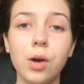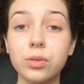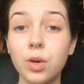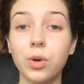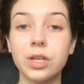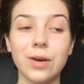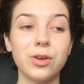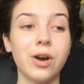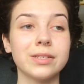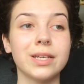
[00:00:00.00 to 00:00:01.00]
also want to tell
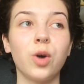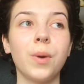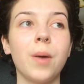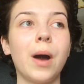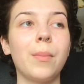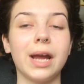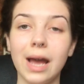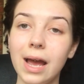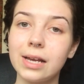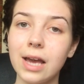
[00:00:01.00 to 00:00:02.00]
you guys a little bit about my
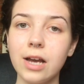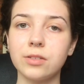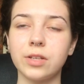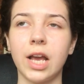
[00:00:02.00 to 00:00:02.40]
hair care because